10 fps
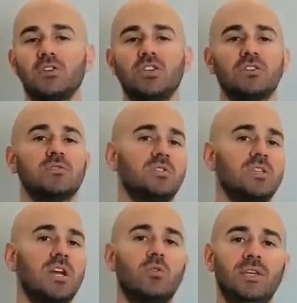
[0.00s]
just to see
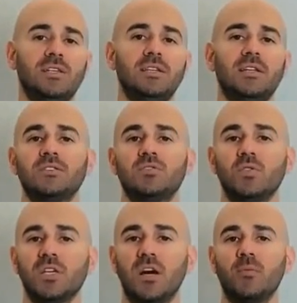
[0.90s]
how easy it is to
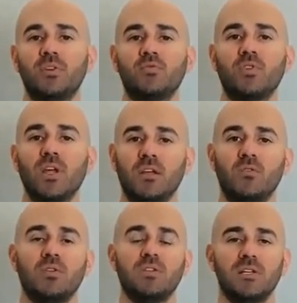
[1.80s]
get up and running
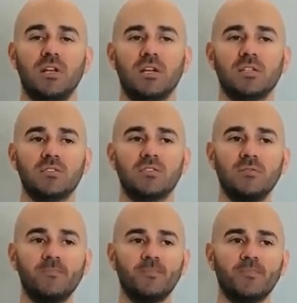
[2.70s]
with a Scylla
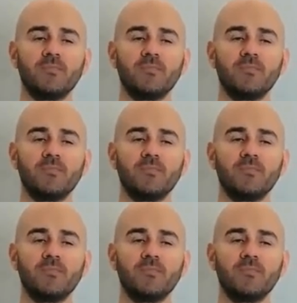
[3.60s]
cluster.